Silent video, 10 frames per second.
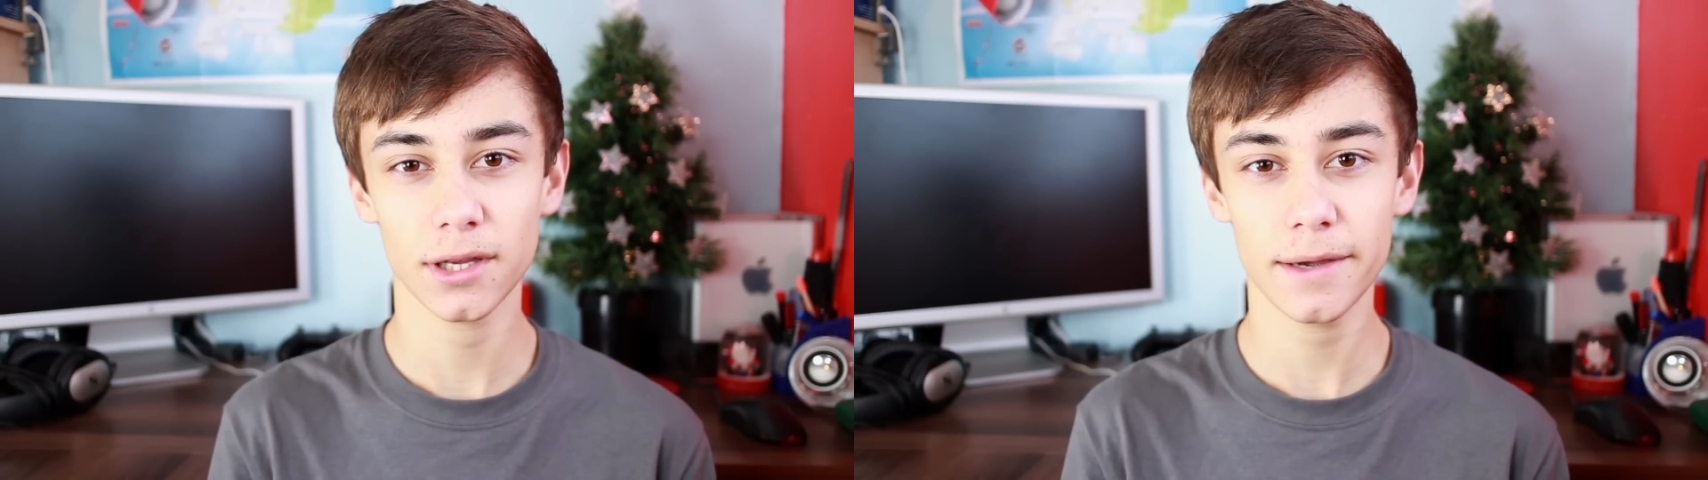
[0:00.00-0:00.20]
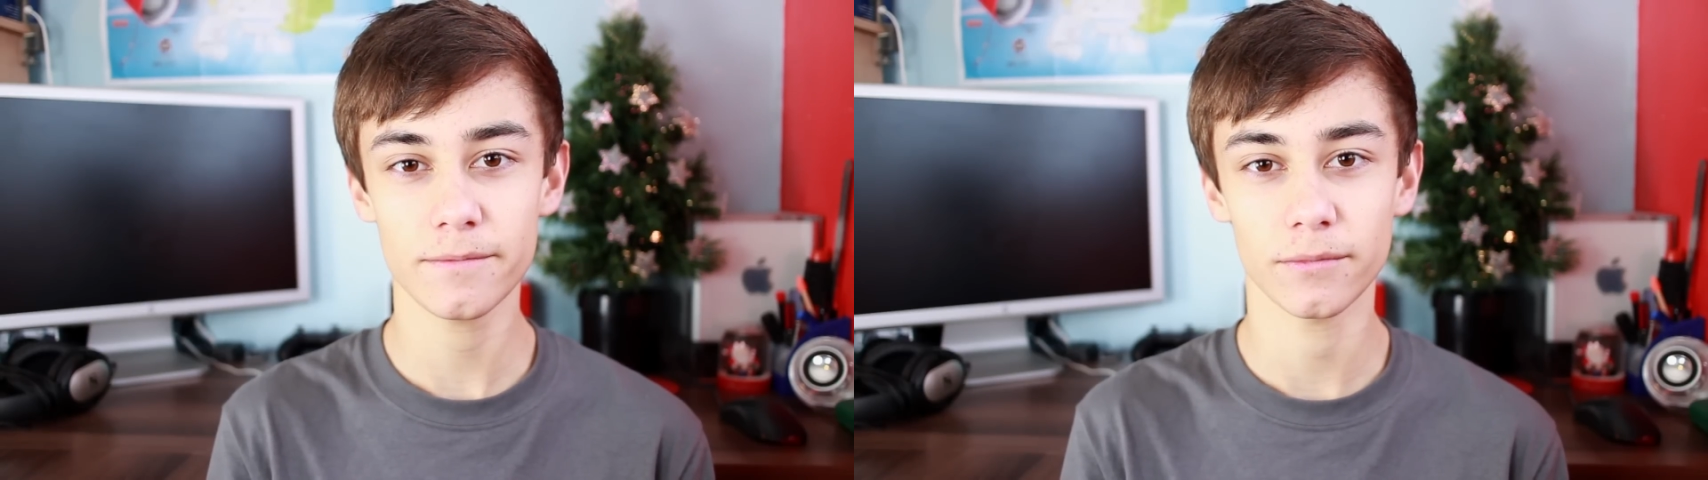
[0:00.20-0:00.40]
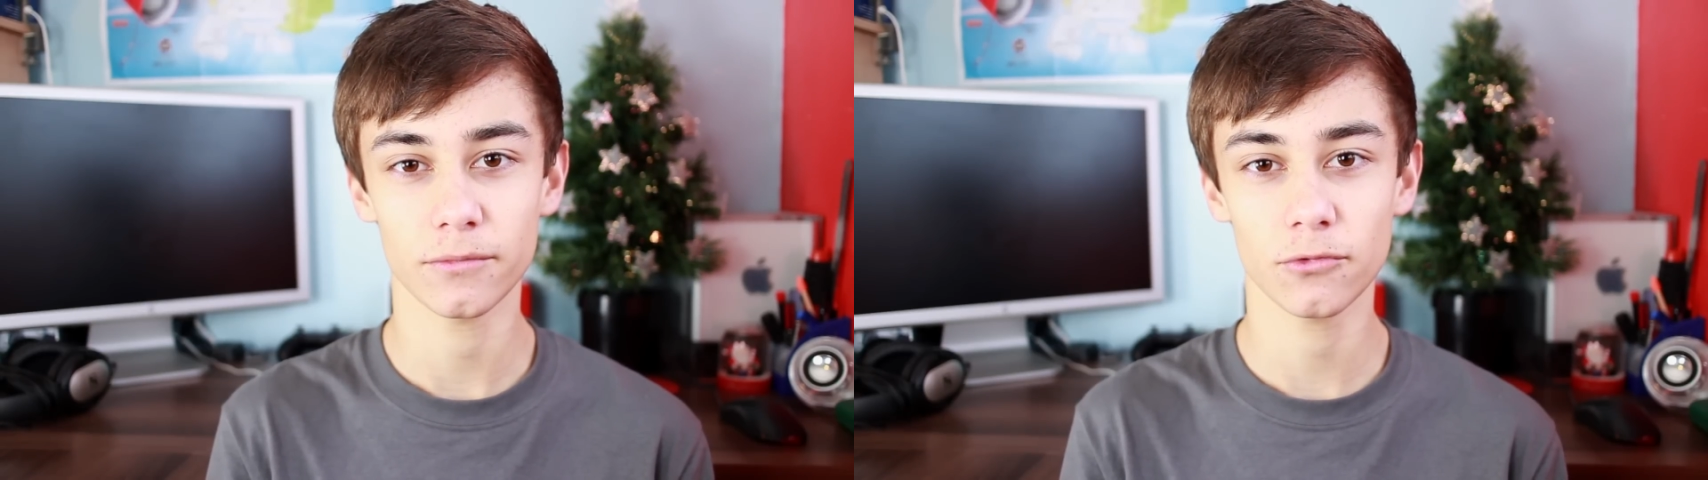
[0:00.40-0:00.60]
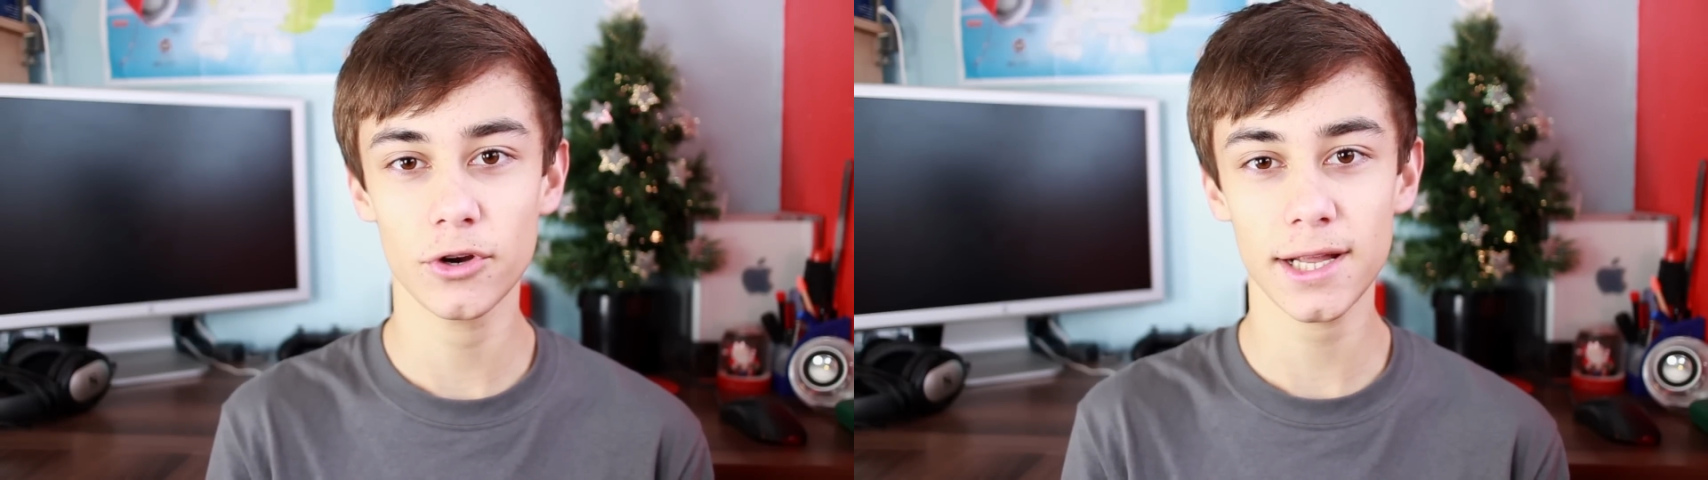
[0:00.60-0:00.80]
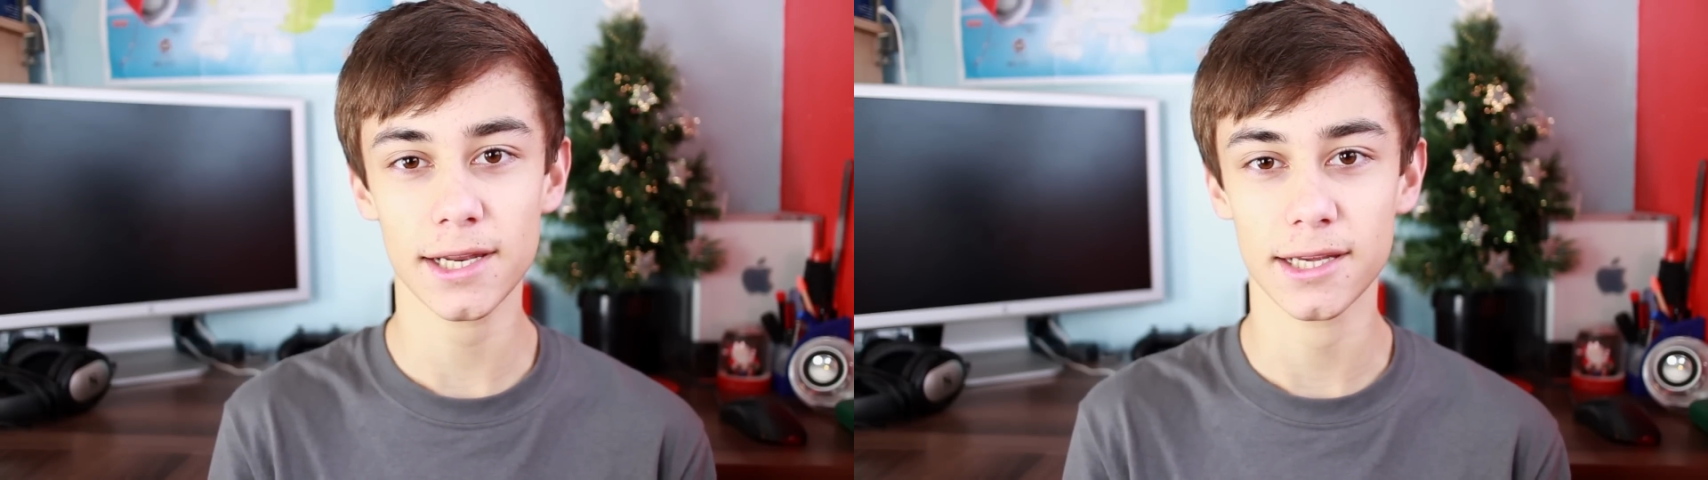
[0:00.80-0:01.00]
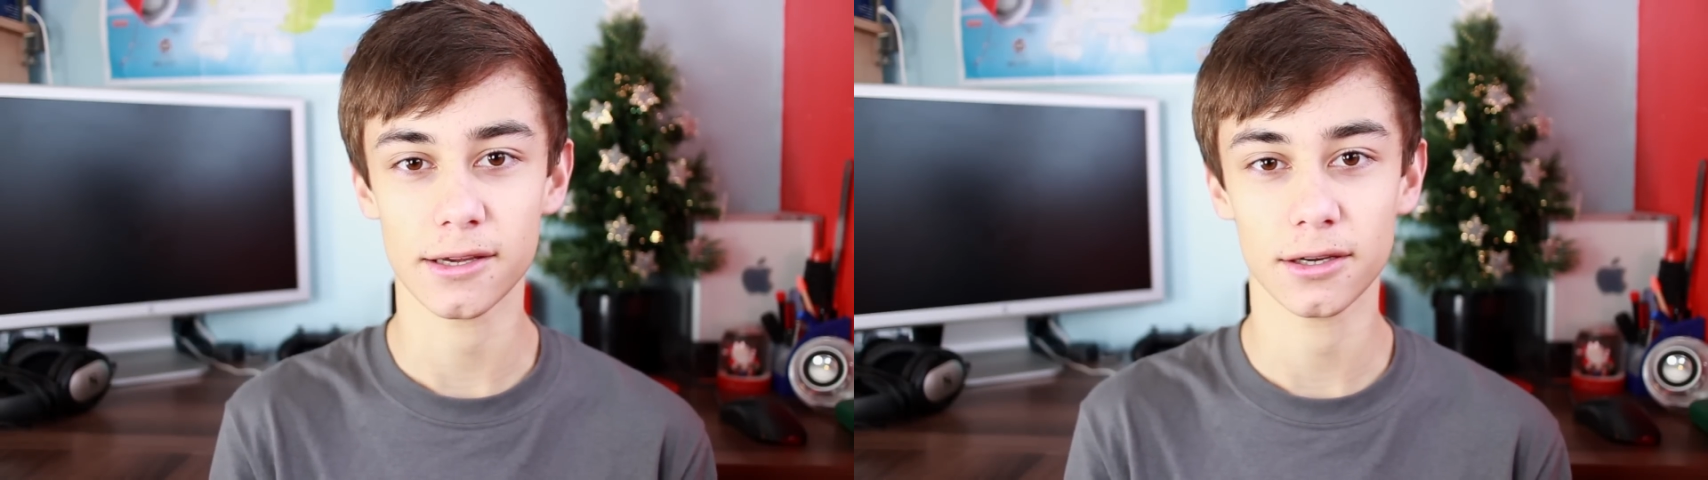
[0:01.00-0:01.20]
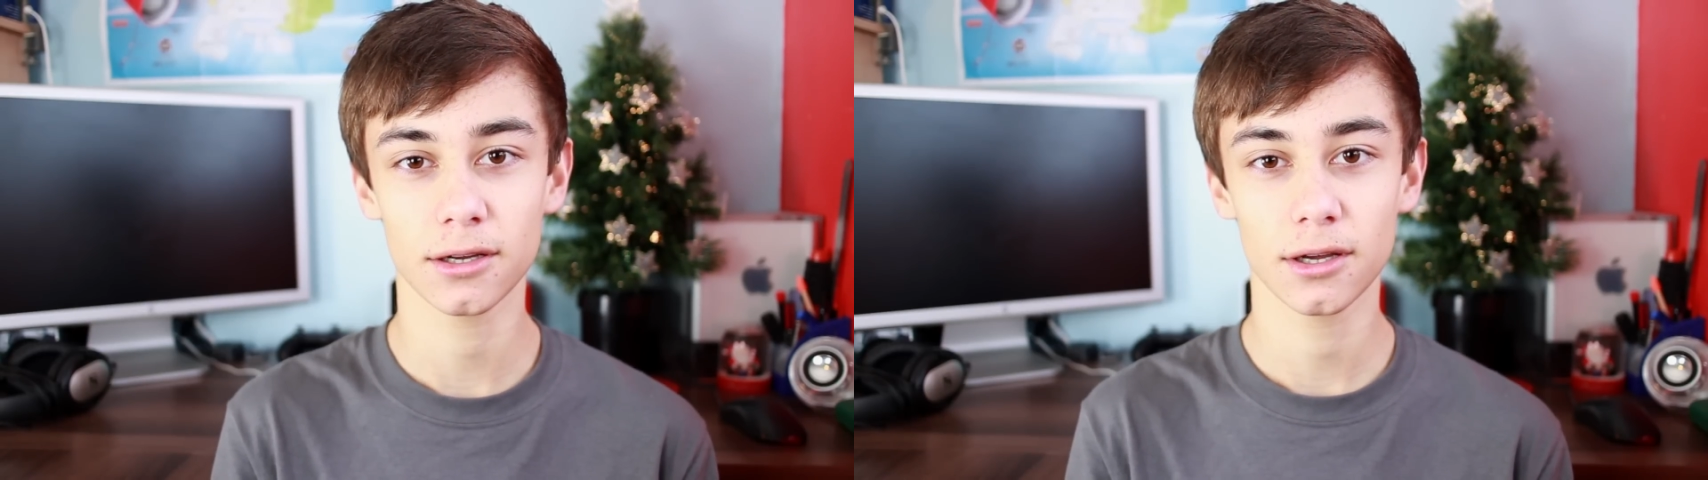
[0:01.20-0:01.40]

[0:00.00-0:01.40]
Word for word: I'm really,